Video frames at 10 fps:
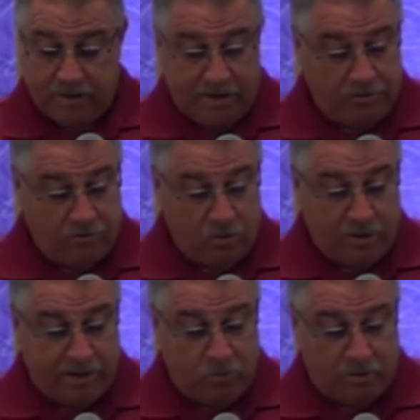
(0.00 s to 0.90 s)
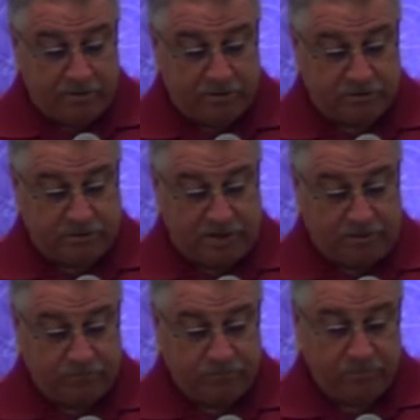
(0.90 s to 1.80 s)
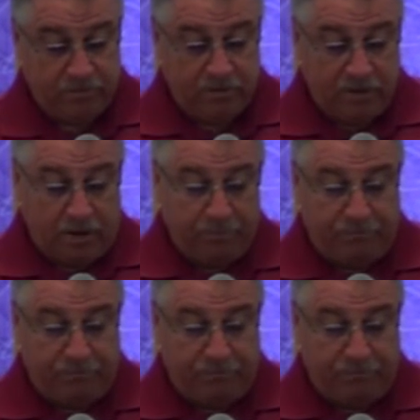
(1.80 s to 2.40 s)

I don't know anyone in this town. Help